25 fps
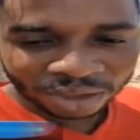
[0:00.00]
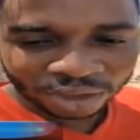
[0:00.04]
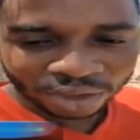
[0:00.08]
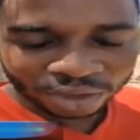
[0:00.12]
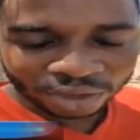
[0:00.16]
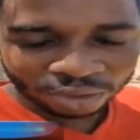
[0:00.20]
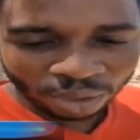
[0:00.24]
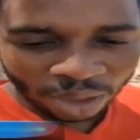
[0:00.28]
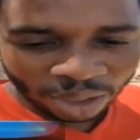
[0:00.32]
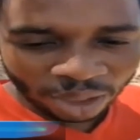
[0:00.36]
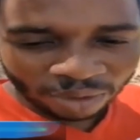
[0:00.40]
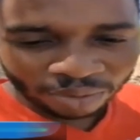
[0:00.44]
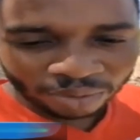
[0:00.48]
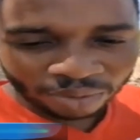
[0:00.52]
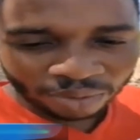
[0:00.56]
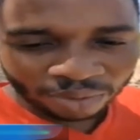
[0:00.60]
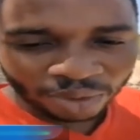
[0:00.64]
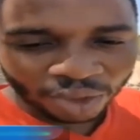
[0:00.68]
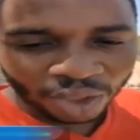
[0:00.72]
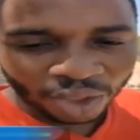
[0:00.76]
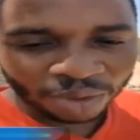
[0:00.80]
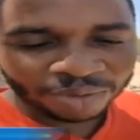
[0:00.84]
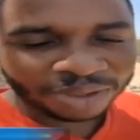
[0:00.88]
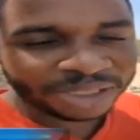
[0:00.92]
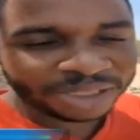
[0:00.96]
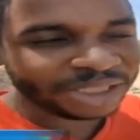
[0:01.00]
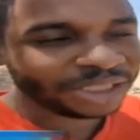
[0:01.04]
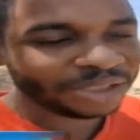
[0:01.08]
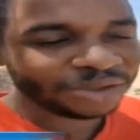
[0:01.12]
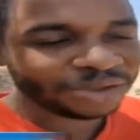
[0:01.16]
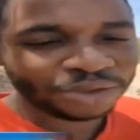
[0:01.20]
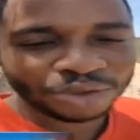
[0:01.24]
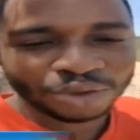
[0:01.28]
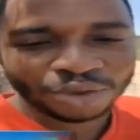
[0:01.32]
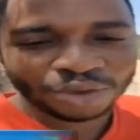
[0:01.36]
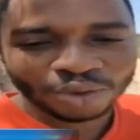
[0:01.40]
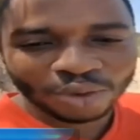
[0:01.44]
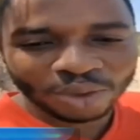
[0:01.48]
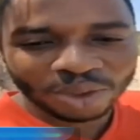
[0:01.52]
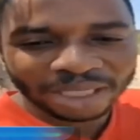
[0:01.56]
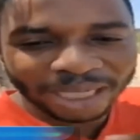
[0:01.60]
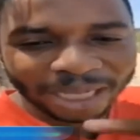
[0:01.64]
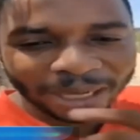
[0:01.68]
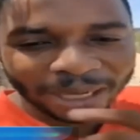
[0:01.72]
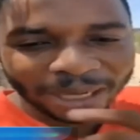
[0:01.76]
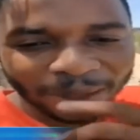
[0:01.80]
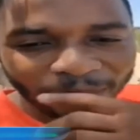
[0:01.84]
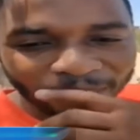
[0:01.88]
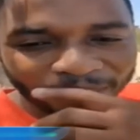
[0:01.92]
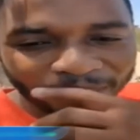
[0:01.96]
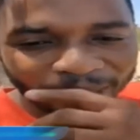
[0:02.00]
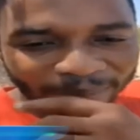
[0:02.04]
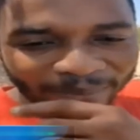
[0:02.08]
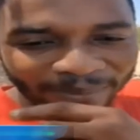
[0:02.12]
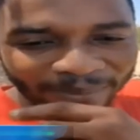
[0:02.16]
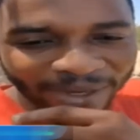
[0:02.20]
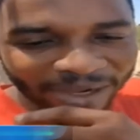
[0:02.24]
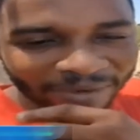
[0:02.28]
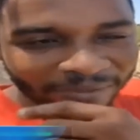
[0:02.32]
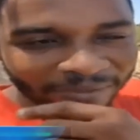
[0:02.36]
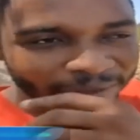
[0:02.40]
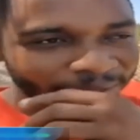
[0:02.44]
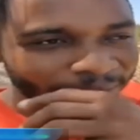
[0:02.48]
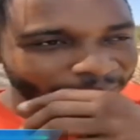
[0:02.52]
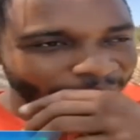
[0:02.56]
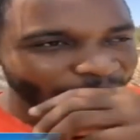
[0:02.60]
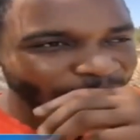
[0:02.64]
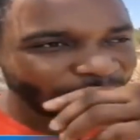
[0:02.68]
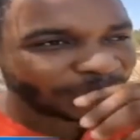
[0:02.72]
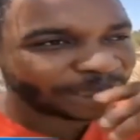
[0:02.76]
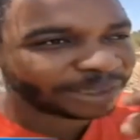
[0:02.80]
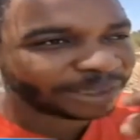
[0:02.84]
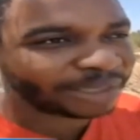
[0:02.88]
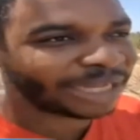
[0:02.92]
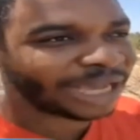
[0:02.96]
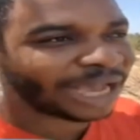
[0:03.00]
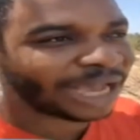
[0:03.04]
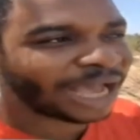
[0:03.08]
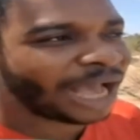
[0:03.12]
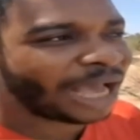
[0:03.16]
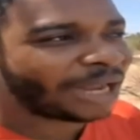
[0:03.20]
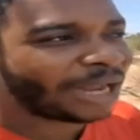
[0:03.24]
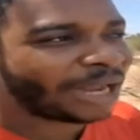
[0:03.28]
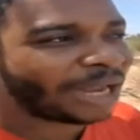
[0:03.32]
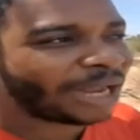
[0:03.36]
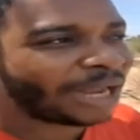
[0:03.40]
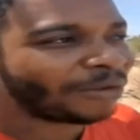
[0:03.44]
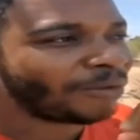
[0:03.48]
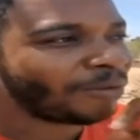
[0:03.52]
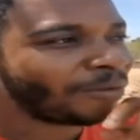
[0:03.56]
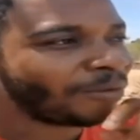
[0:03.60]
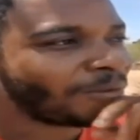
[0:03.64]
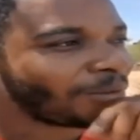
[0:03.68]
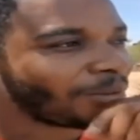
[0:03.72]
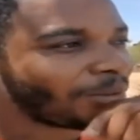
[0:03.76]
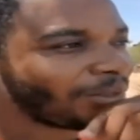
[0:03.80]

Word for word: So, obviously, do you go there with a private jet? Yes, I had no.